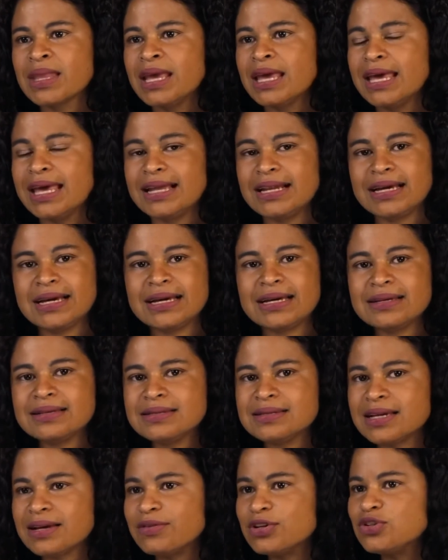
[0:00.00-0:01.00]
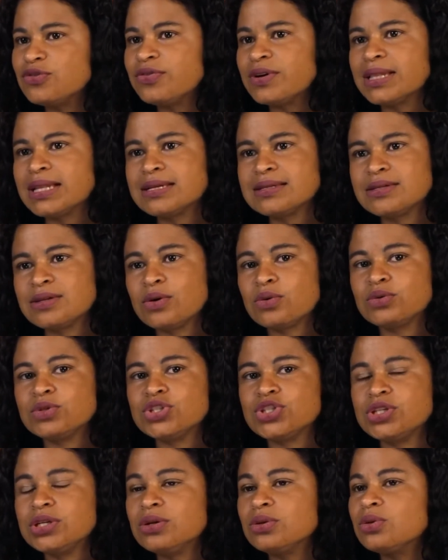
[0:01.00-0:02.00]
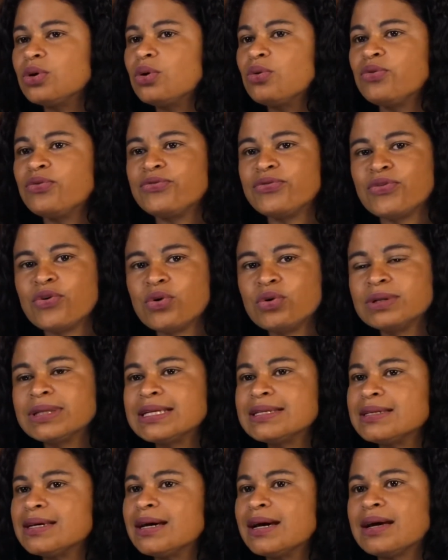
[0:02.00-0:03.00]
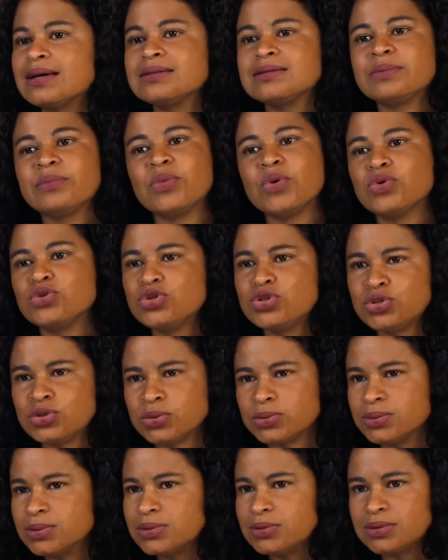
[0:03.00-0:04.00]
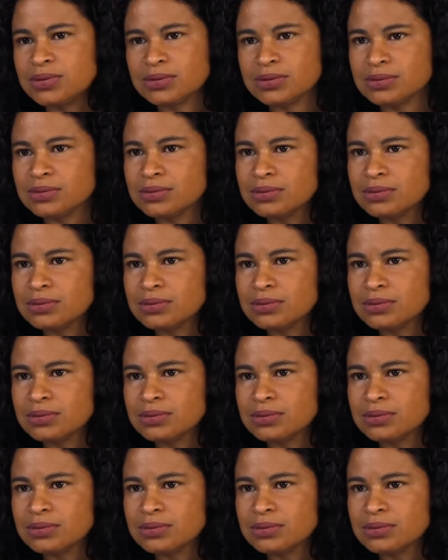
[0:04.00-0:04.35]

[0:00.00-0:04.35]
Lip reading: He'd always say to me, I'm going to set this house on fire with me inside.